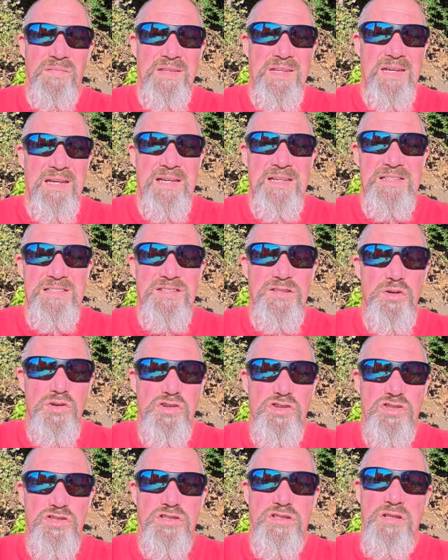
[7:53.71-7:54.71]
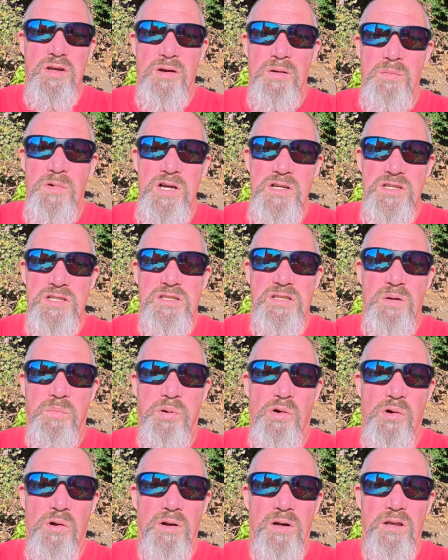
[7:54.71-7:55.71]
is there's so much
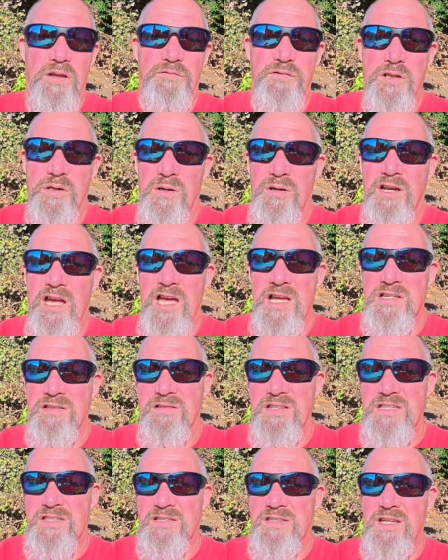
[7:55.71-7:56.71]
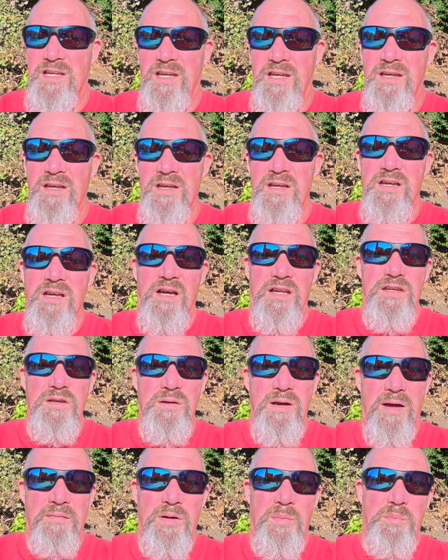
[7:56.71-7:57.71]
support. If you go to Angeles City and you
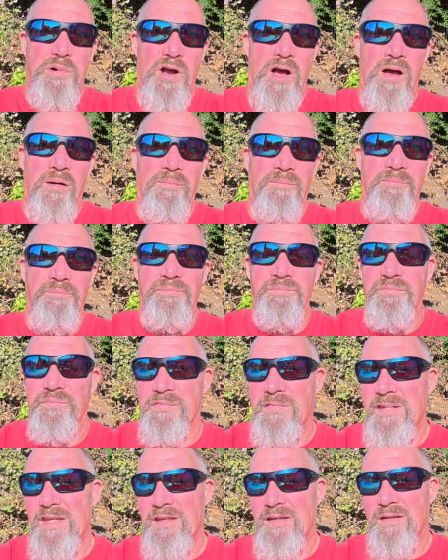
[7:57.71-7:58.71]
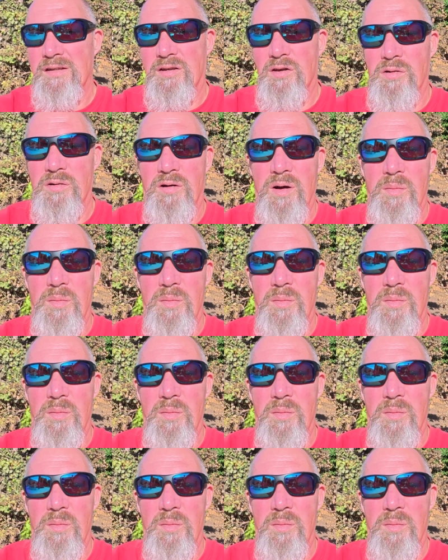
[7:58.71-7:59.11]
have a problem, you go to a